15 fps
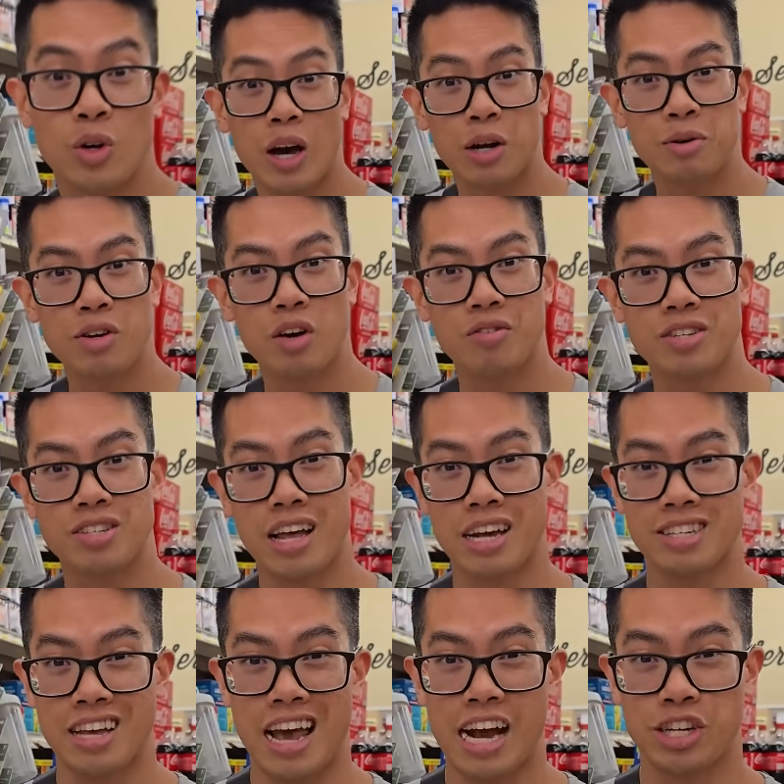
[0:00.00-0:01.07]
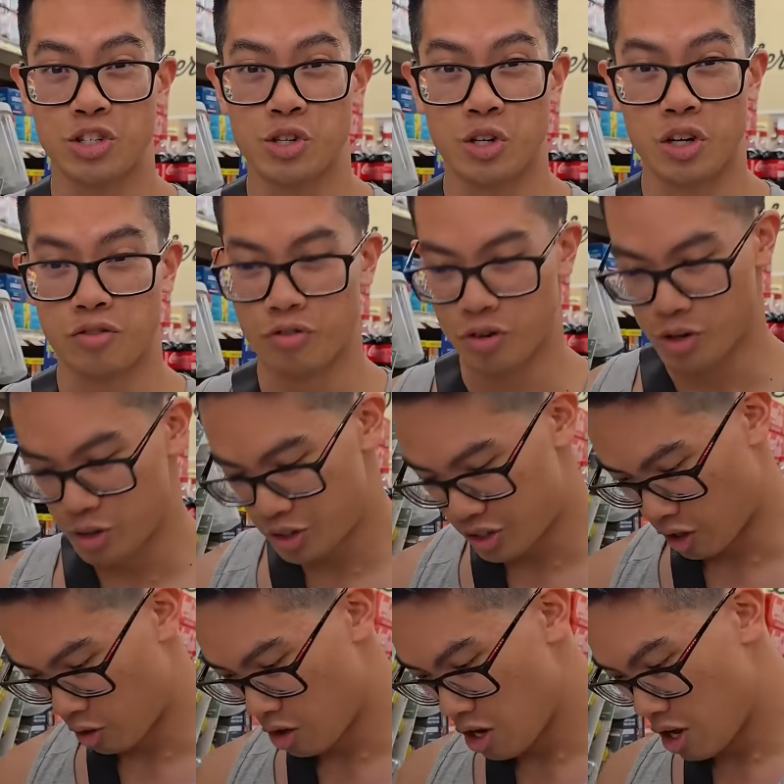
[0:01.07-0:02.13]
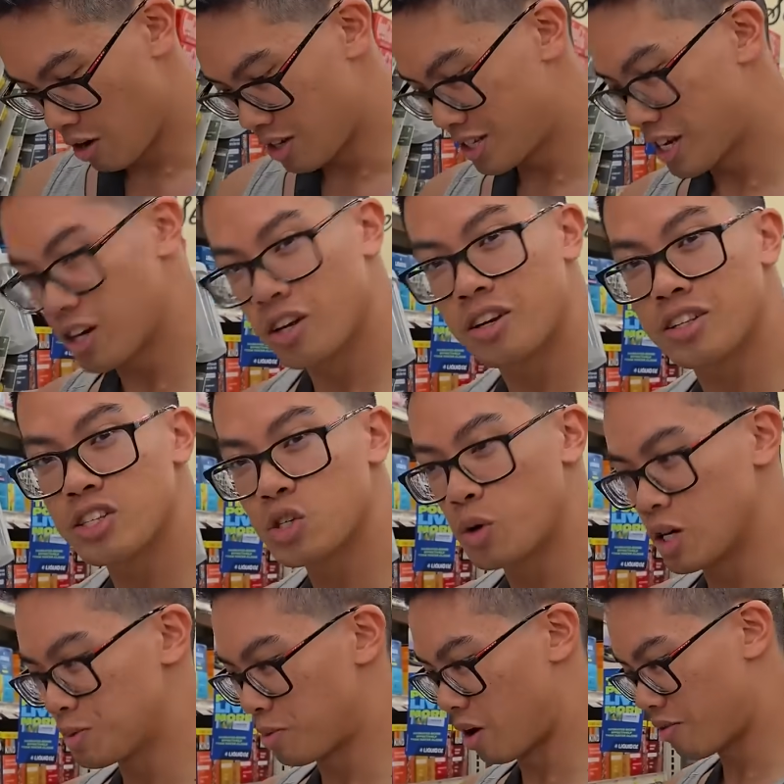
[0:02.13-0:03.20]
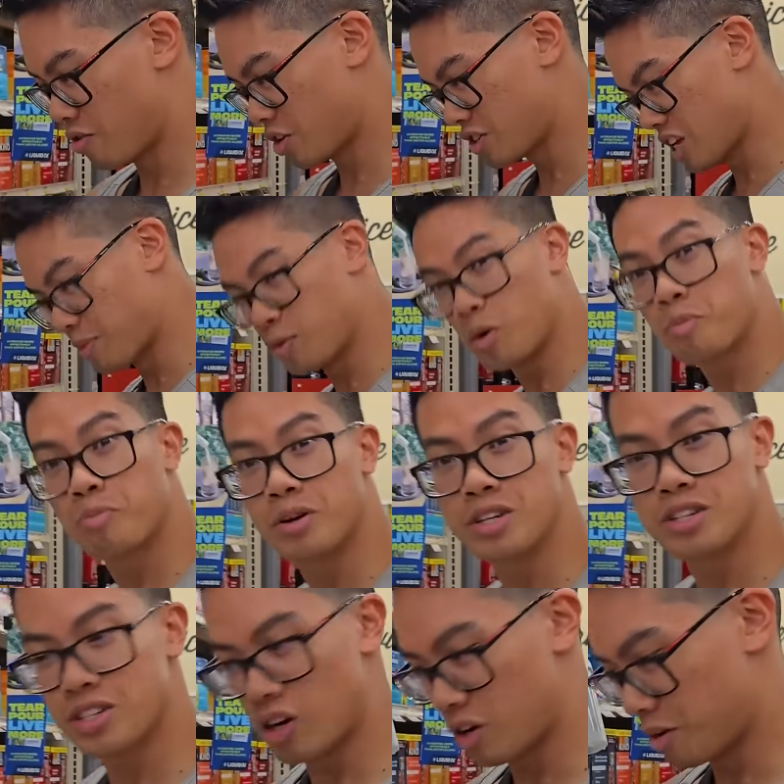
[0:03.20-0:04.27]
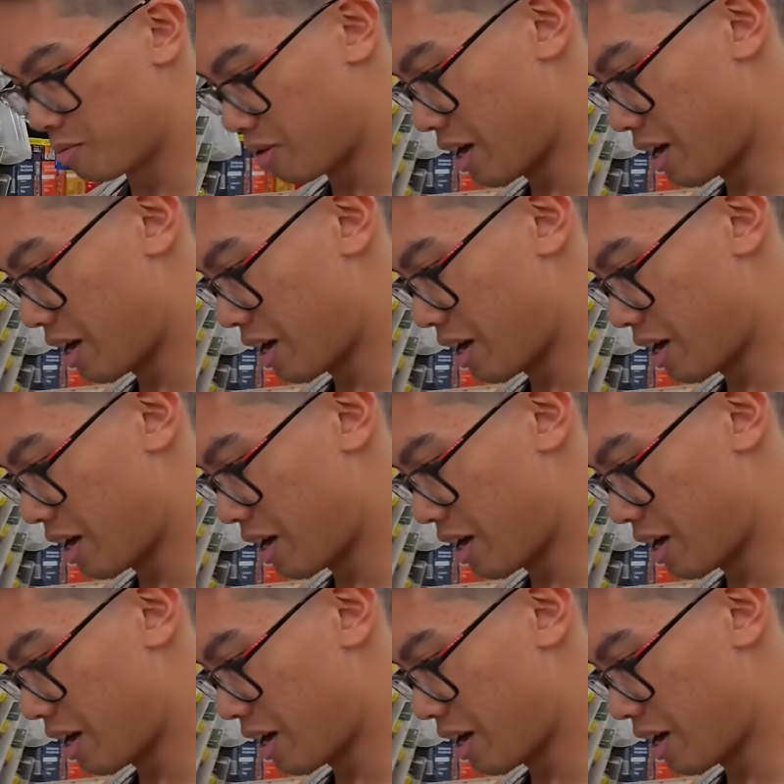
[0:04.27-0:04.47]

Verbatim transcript: So how do we know if a snack's actually good for you? So let's take a look at this Quest bar, for example, pretty solid